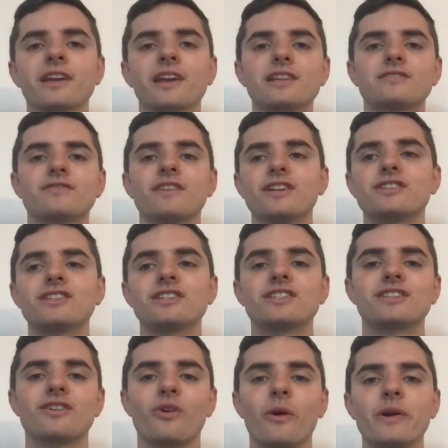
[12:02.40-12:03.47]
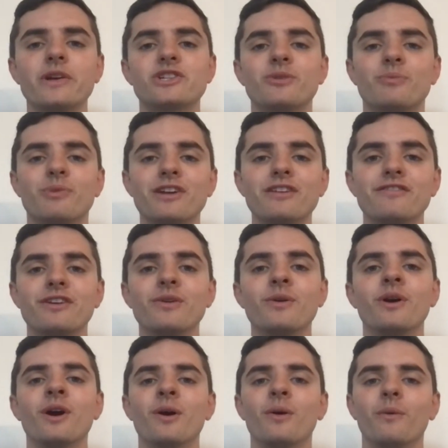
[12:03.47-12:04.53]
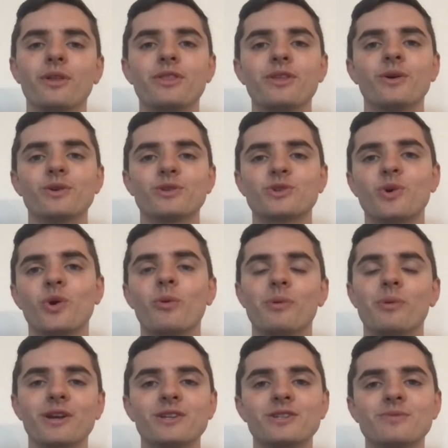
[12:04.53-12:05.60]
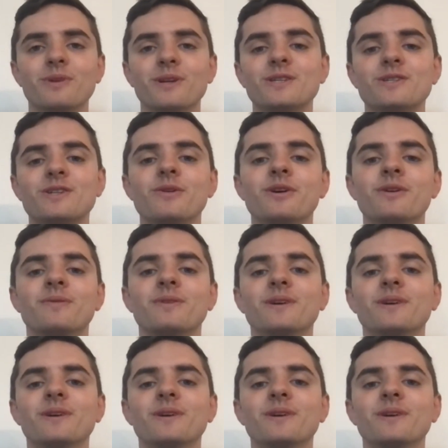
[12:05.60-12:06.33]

And let's finish this Croatia preview with your score prediction, please, Stuart.